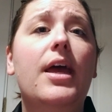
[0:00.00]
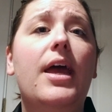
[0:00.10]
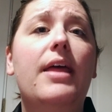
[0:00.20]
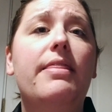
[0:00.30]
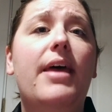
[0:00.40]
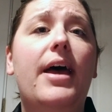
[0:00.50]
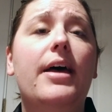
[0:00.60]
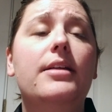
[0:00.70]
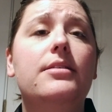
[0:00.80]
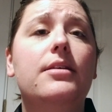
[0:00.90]
and
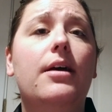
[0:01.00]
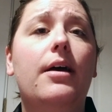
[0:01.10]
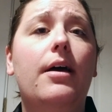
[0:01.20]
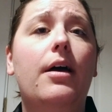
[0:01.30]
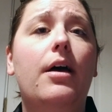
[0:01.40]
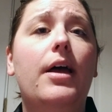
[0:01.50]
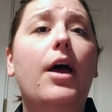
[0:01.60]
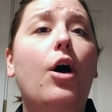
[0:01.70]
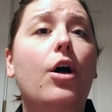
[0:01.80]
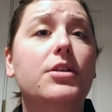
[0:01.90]
that
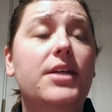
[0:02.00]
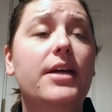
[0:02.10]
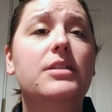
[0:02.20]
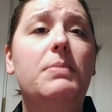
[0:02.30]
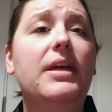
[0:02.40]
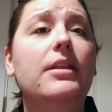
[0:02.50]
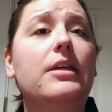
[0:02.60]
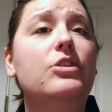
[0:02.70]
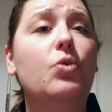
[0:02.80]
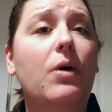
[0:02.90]
all text be at
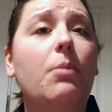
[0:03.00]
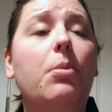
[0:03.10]
least 12